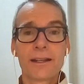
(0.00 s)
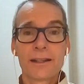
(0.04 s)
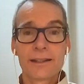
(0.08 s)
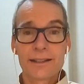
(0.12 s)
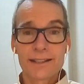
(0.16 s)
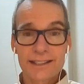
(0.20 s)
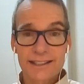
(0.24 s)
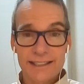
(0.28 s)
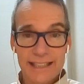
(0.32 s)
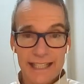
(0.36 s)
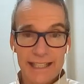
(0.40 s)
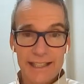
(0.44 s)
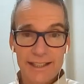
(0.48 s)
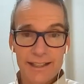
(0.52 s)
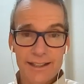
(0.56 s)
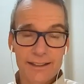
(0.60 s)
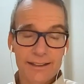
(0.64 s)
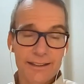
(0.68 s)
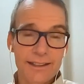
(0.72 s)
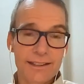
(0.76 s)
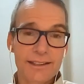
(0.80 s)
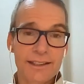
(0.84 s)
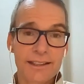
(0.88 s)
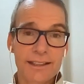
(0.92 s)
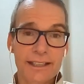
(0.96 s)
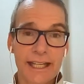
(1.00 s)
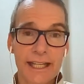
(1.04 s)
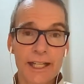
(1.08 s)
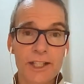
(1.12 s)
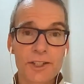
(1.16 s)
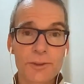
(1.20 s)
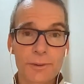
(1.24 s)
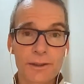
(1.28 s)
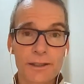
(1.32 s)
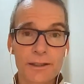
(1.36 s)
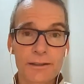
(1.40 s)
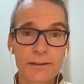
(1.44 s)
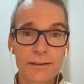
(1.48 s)
The second is
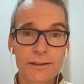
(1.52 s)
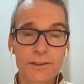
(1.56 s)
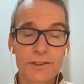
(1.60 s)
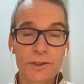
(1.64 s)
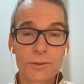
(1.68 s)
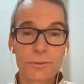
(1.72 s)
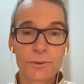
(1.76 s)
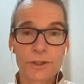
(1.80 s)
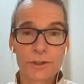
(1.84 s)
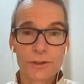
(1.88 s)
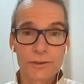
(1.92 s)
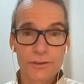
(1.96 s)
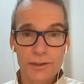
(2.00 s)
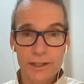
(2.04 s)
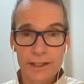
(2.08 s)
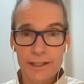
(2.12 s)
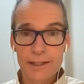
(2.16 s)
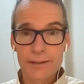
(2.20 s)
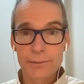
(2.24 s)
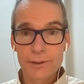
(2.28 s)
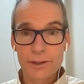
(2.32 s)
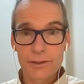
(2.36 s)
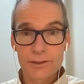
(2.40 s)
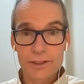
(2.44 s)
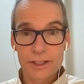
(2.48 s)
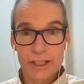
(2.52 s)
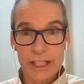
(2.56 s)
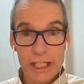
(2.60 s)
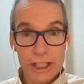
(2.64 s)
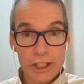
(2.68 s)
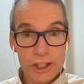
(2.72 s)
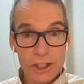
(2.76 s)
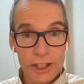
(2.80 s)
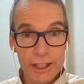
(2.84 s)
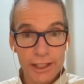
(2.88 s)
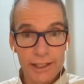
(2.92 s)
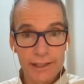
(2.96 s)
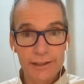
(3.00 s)
engagement. So when you think about
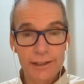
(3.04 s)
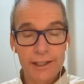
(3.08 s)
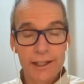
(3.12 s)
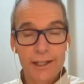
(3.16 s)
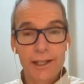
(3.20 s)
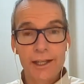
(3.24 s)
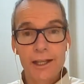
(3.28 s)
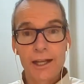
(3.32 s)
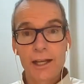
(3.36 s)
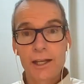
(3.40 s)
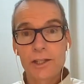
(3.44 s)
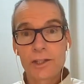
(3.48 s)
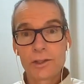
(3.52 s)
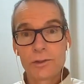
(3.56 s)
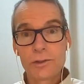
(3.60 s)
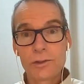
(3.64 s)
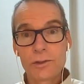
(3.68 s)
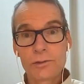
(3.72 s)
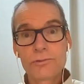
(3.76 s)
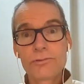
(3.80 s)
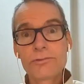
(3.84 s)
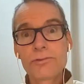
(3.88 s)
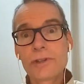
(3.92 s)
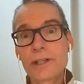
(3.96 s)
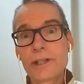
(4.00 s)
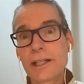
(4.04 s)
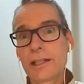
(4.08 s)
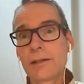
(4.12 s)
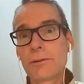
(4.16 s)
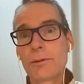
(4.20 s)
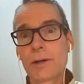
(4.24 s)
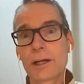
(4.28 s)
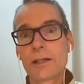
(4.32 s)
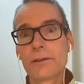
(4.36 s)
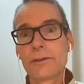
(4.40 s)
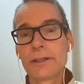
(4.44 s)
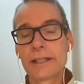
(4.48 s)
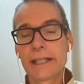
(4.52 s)
teaching, you really
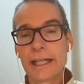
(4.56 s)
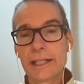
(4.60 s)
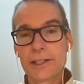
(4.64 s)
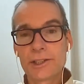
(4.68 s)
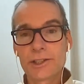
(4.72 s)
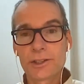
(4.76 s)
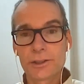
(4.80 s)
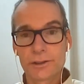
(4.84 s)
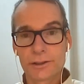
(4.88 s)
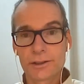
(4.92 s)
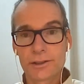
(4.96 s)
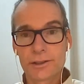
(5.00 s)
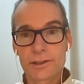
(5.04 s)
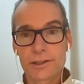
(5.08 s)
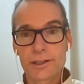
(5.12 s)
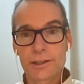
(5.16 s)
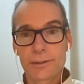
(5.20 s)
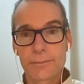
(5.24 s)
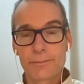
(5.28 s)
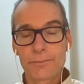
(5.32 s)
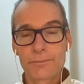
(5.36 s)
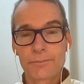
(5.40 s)
want to engage students.